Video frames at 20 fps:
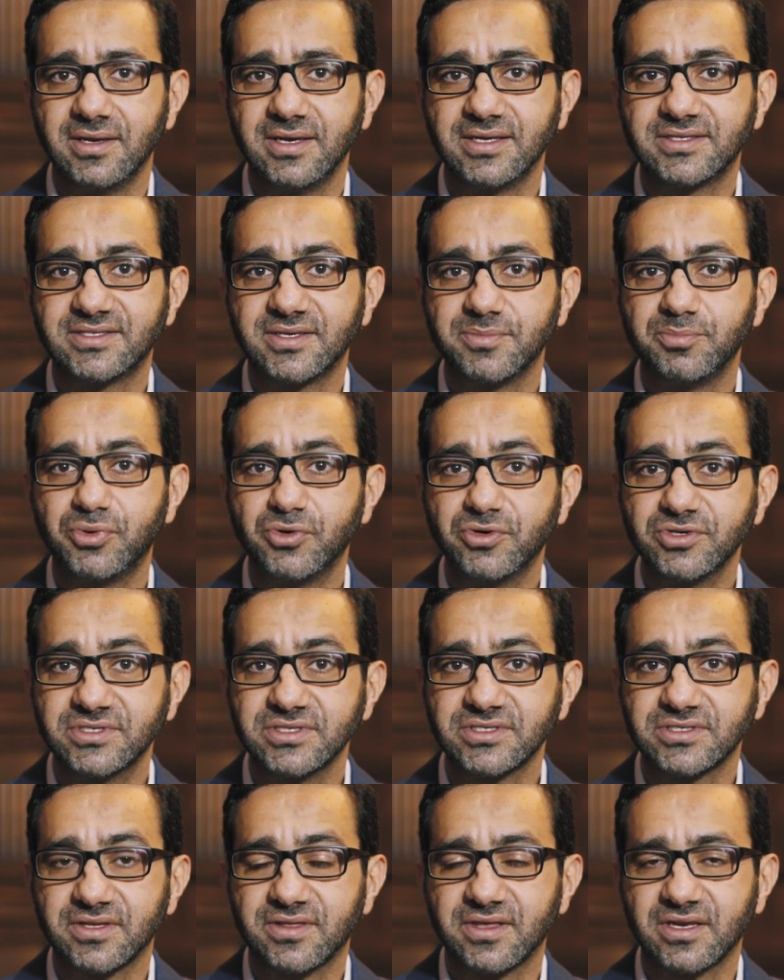It's
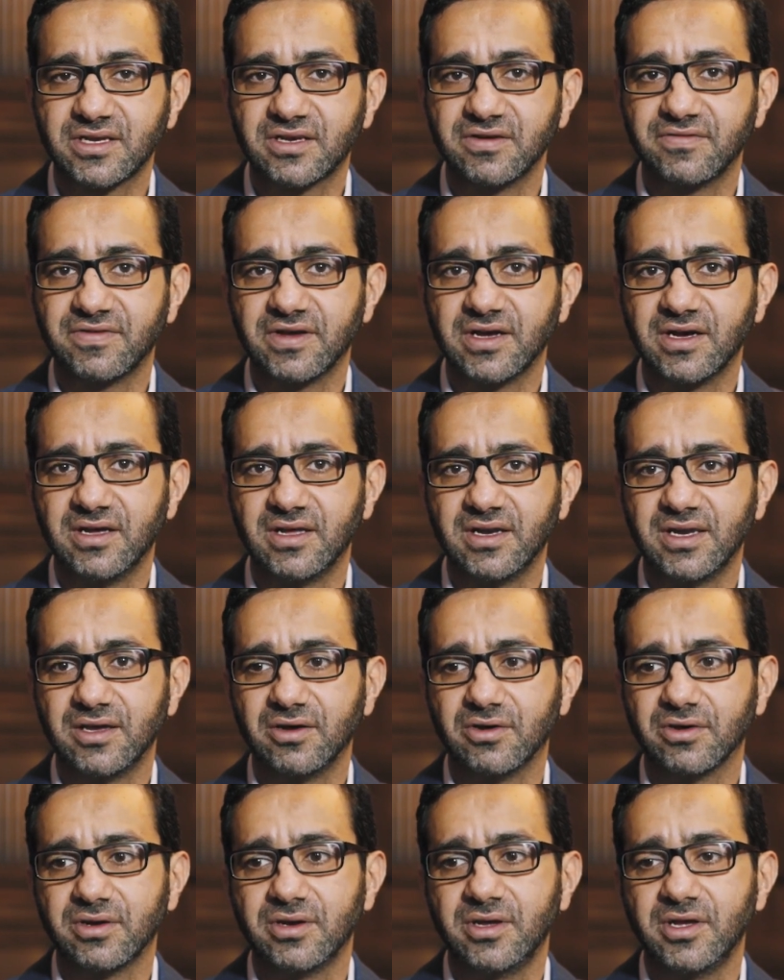important to think of it early
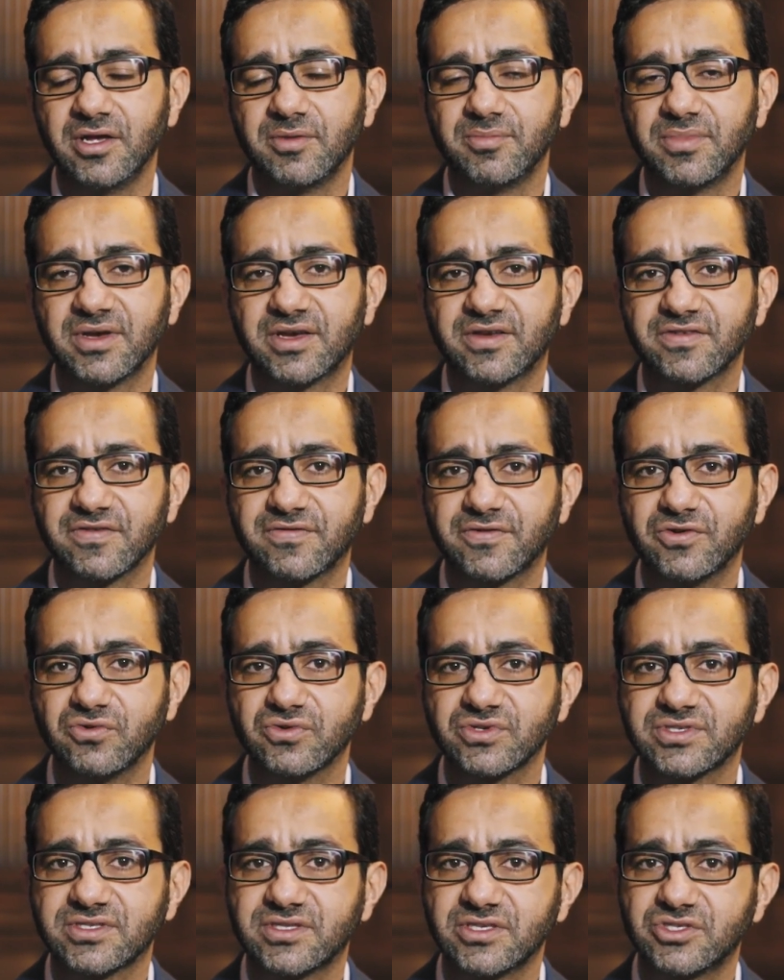on because, of
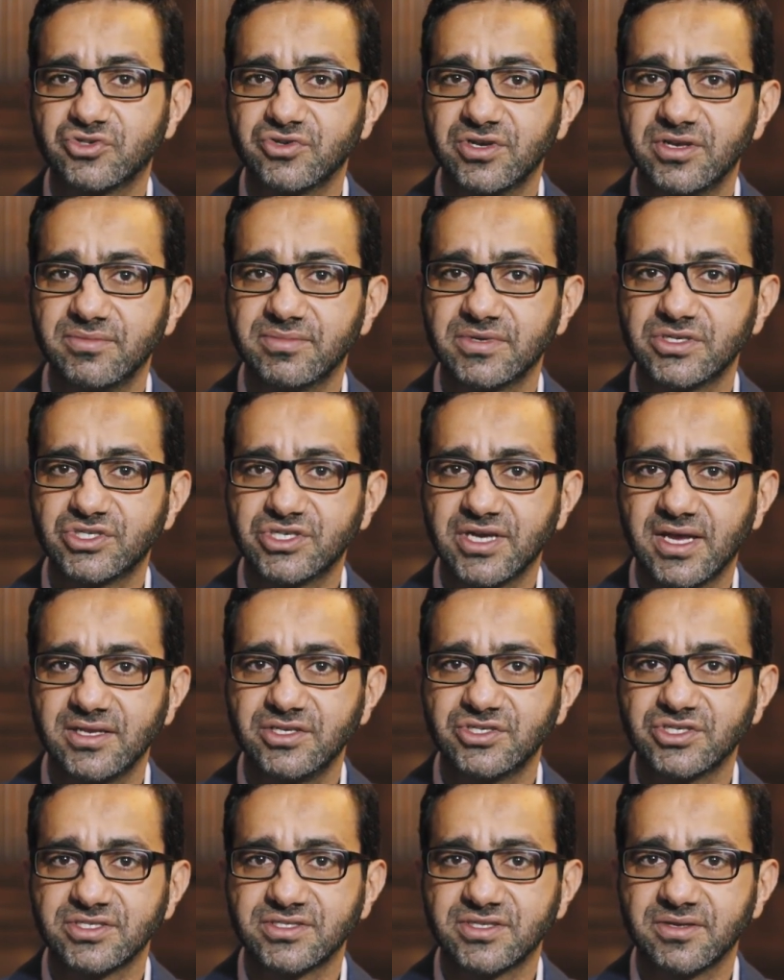course, the treatment
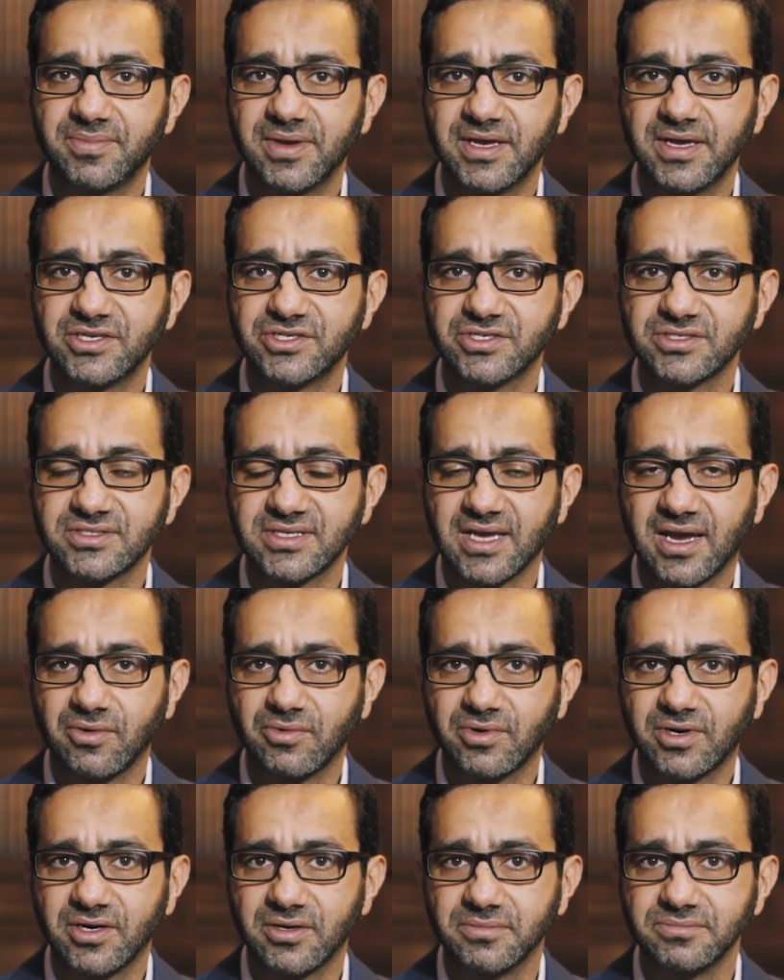changes the patient's
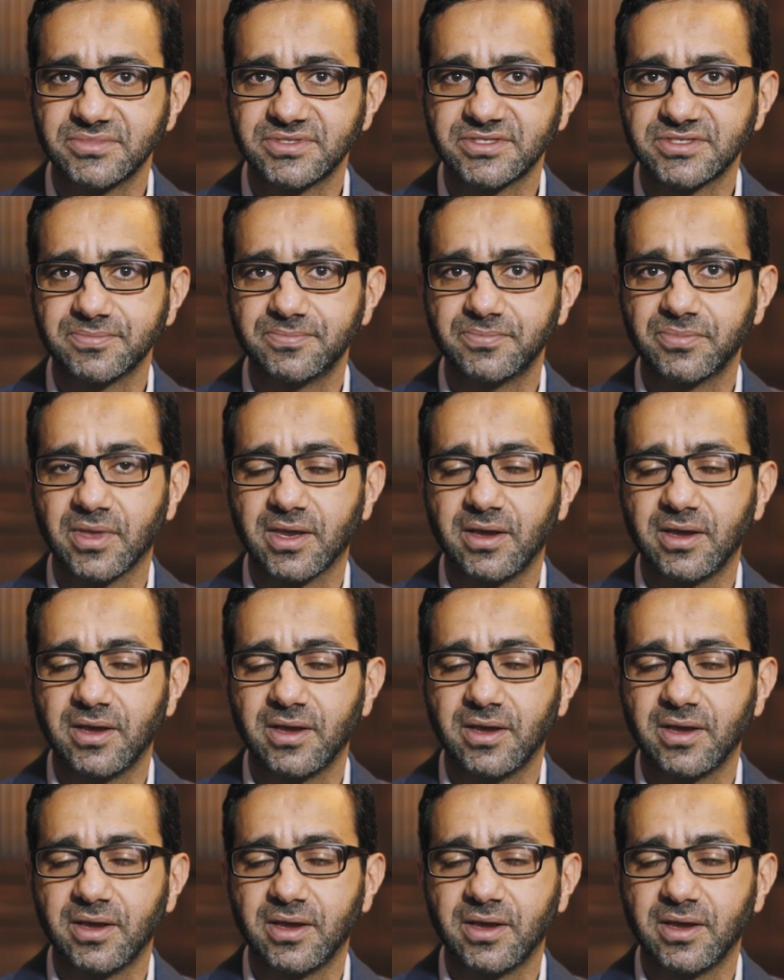outcomes.